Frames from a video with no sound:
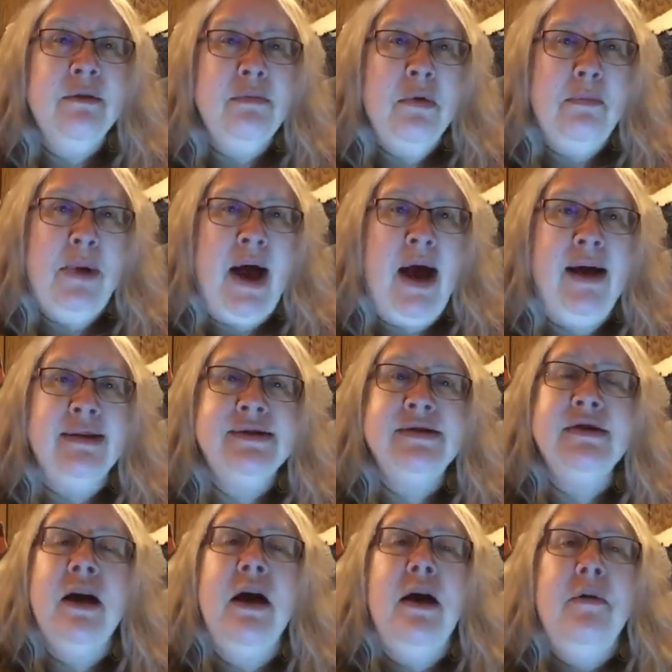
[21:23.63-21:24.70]
from the
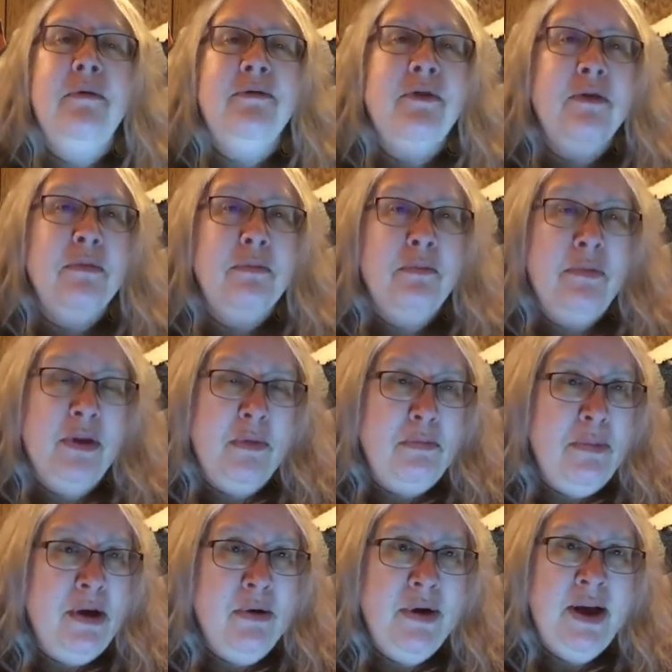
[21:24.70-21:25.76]
myriad of
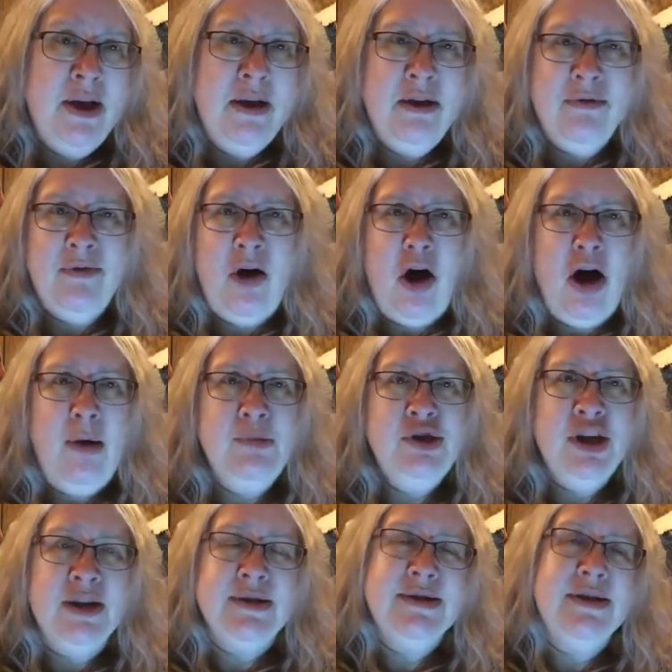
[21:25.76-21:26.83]
objects that have been
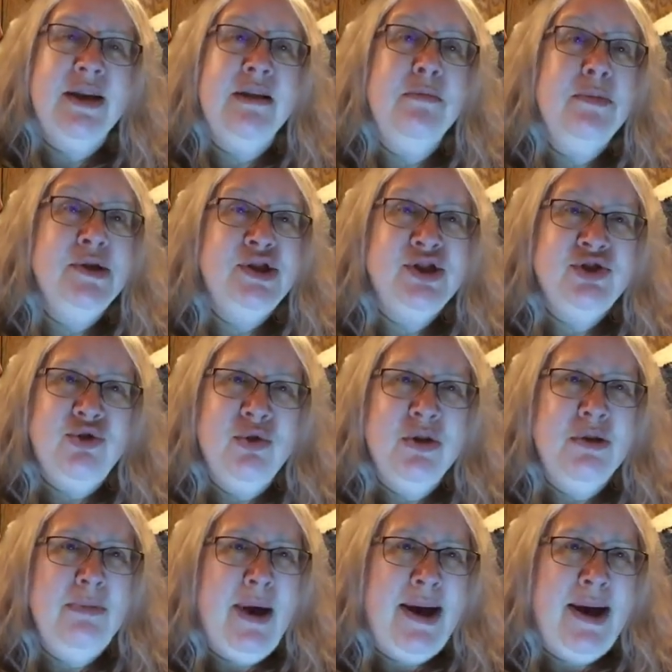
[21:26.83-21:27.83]
stored by his family over